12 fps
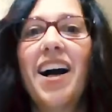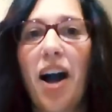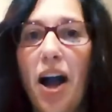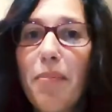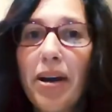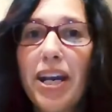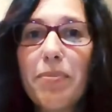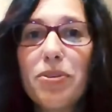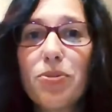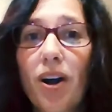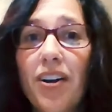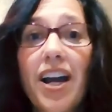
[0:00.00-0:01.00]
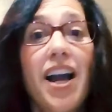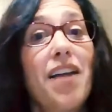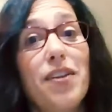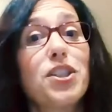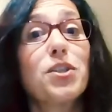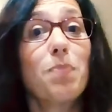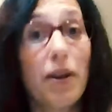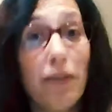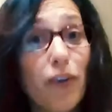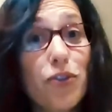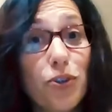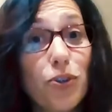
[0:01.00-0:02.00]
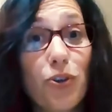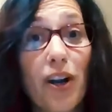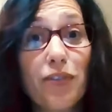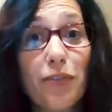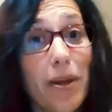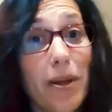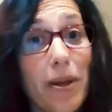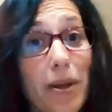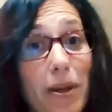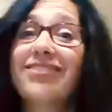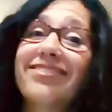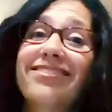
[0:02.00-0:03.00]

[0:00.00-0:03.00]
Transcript: Hi, my name is Rhonda, and this is my virtual transformation.